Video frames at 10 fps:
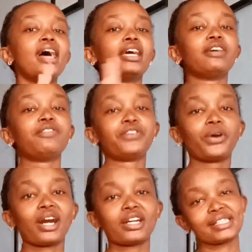If
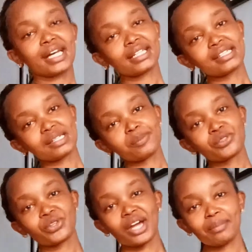you're returning
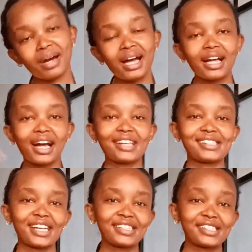subscriber,
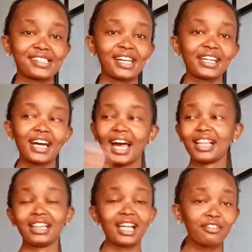asante sana,
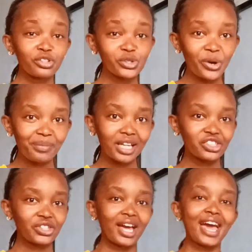I love you so
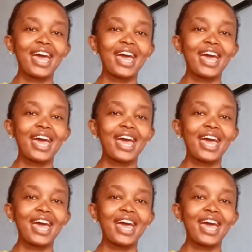much.